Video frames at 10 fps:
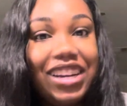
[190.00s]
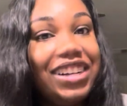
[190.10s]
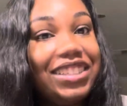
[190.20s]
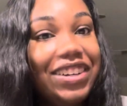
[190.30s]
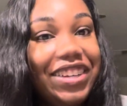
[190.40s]

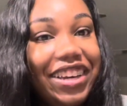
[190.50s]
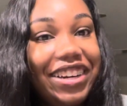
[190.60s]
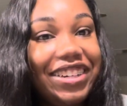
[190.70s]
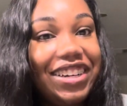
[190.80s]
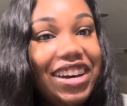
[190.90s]
So
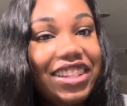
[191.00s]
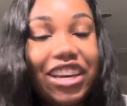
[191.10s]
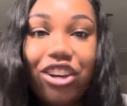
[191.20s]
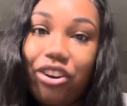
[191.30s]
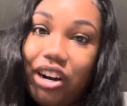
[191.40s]
yeah,
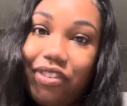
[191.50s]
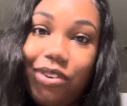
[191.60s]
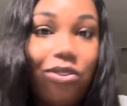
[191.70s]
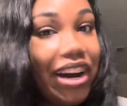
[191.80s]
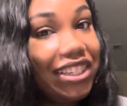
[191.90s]
thank you all for
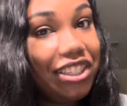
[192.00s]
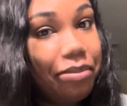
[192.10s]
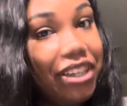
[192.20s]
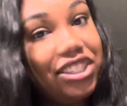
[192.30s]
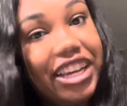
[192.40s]
watching
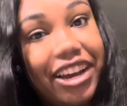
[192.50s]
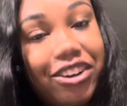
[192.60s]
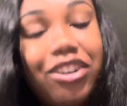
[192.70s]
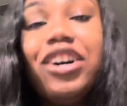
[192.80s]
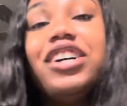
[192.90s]
my
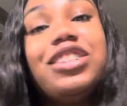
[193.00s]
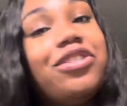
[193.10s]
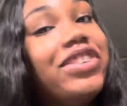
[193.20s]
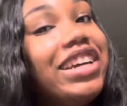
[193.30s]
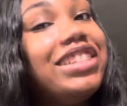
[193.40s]
channel.
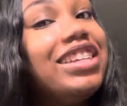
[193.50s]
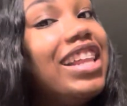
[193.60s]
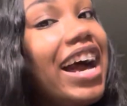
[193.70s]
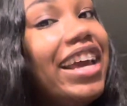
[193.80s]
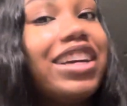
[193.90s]
Don't forget to
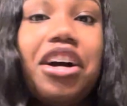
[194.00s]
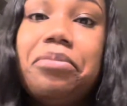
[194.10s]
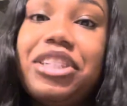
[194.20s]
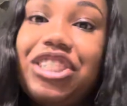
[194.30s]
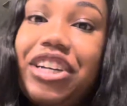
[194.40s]
like,
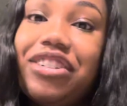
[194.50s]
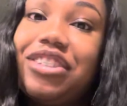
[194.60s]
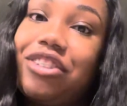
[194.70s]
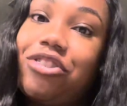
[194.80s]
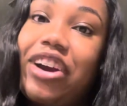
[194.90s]
comment, share, and
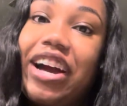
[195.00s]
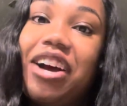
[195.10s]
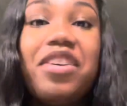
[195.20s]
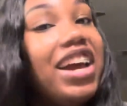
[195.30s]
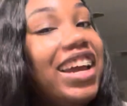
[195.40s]

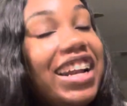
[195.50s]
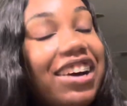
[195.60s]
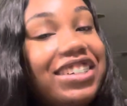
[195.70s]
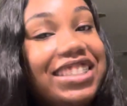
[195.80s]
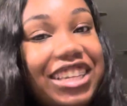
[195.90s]
subscribe. And I
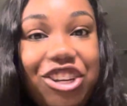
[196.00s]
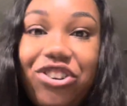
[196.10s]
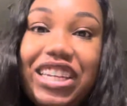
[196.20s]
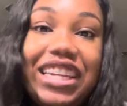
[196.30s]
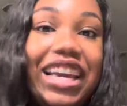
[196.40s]
will see you
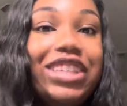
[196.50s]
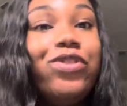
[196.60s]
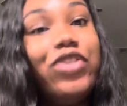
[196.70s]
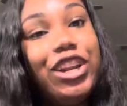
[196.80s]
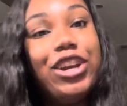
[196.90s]
in the next
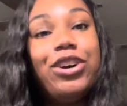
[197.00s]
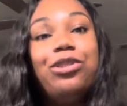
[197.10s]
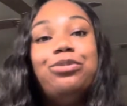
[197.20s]
video.